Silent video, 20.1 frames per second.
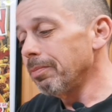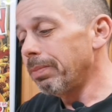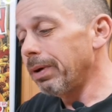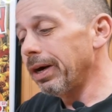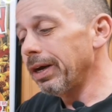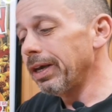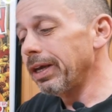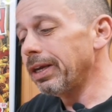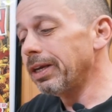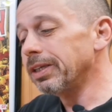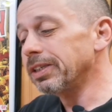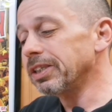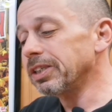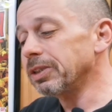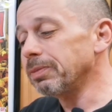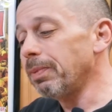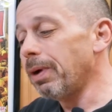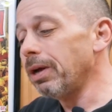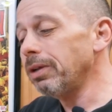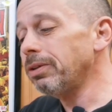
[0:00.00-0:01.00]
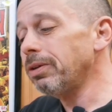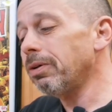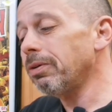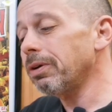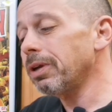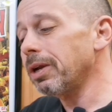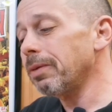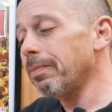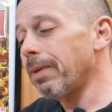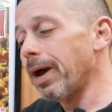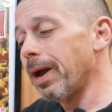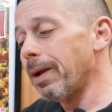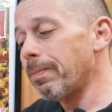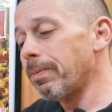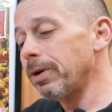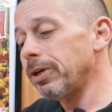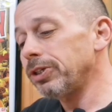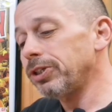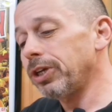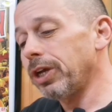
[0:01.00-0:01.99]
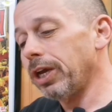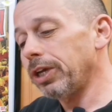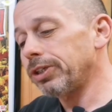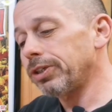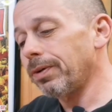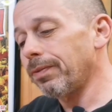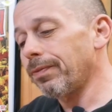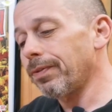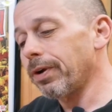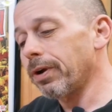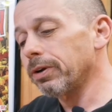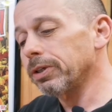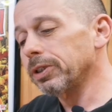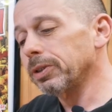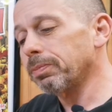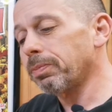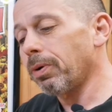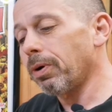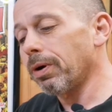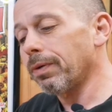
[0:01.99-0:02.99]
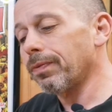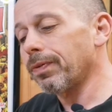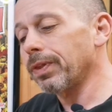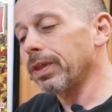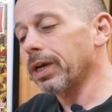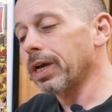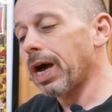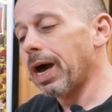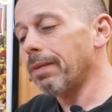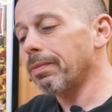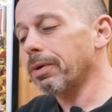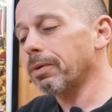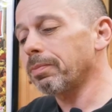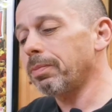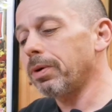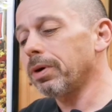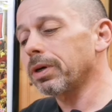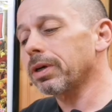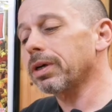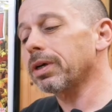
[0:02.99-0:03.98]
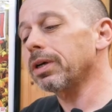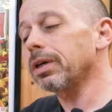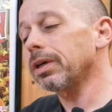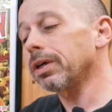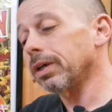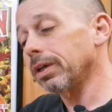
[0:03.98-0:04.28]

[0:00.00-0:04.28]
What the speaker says: But it is a small token of my appreciation for your support for the comic book